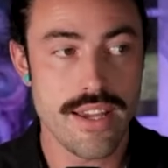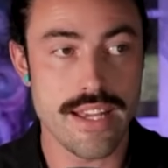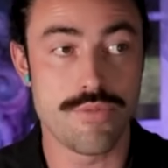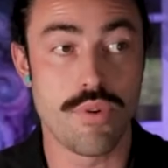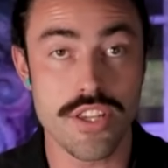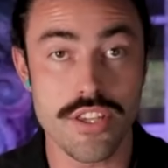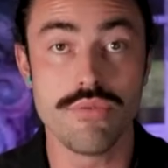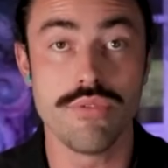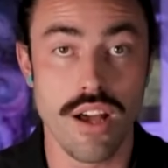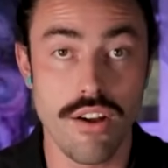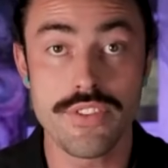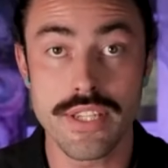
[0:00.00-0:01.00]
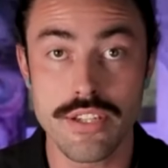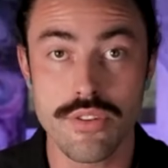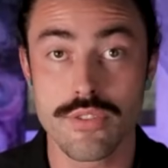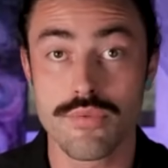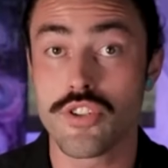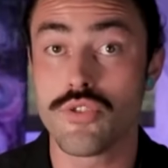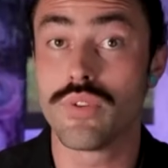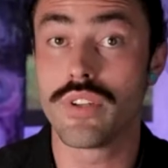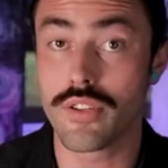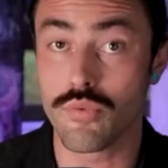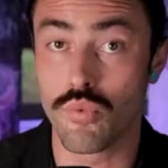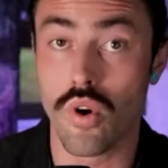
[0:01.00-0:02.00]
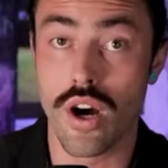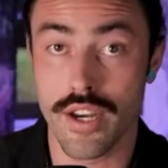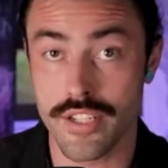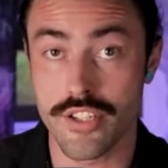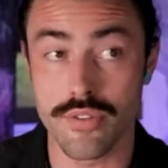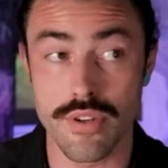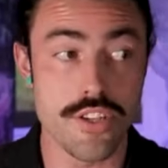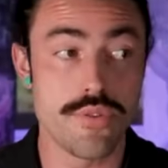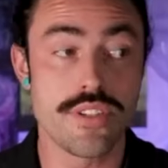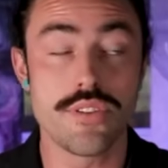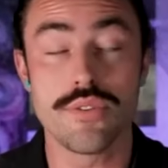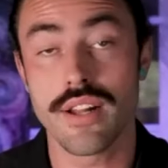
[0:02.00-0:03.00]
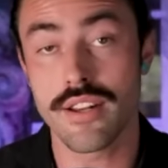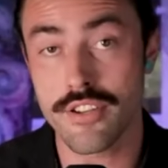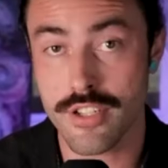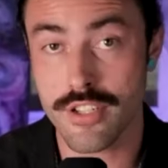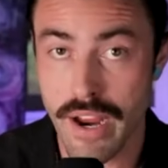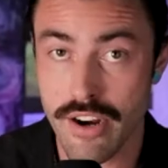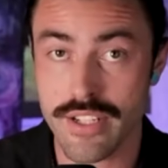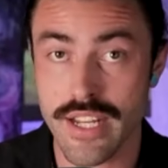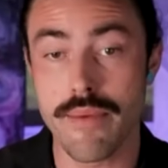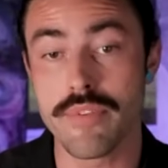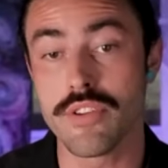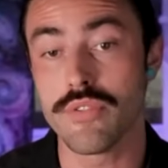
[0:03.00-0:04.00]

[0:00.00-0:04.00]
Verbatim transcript: it's what you love to do and it's what you really want to do. And you would do it on your spare time.